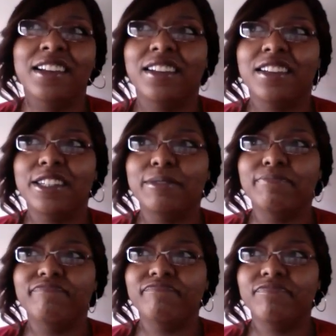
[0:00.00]

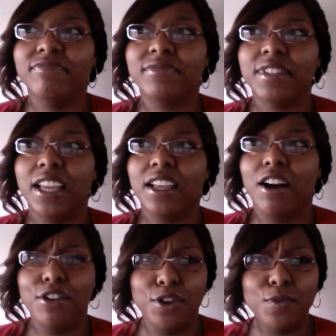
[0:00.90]
um, like,
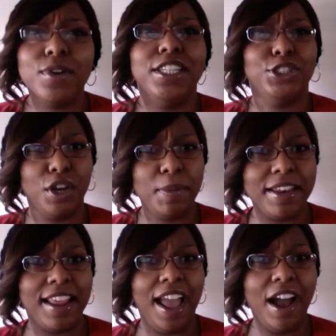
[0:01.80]
"Oh, you really trimming
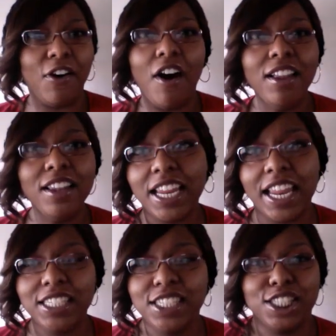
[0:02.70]
down." All of that
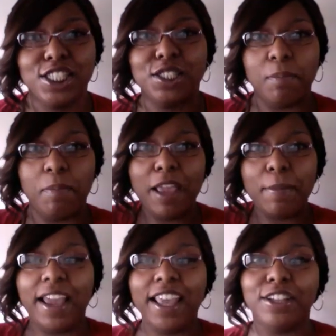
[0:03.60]
it just made
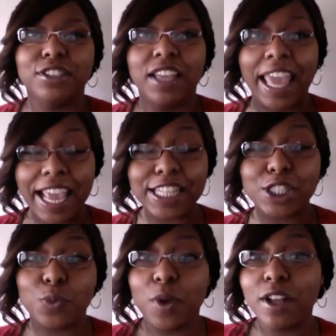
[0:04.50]
my head
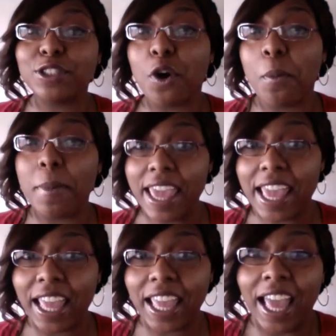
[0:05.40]
swell so
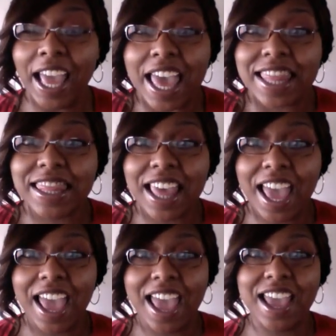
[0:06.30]
big
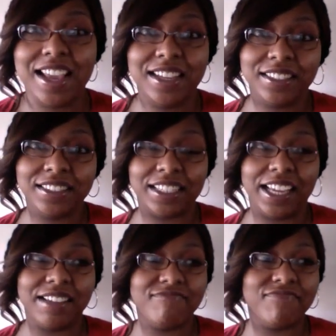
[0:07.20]
that
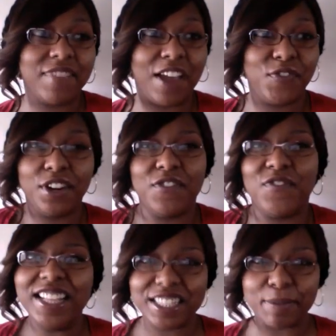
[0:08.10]
like I felt
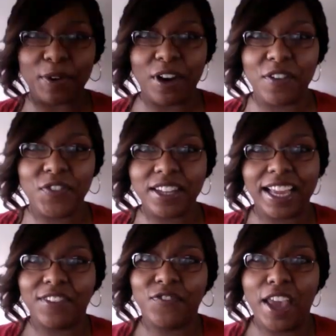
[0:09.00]
invincible. I felt
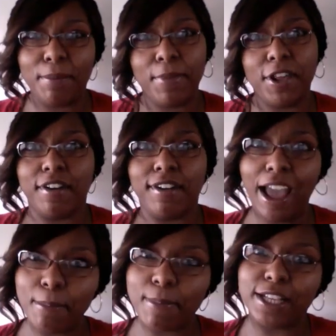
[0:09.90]
like fat better
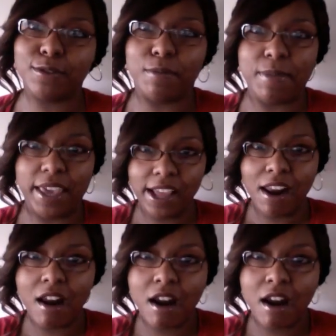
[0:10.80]
not mess with me,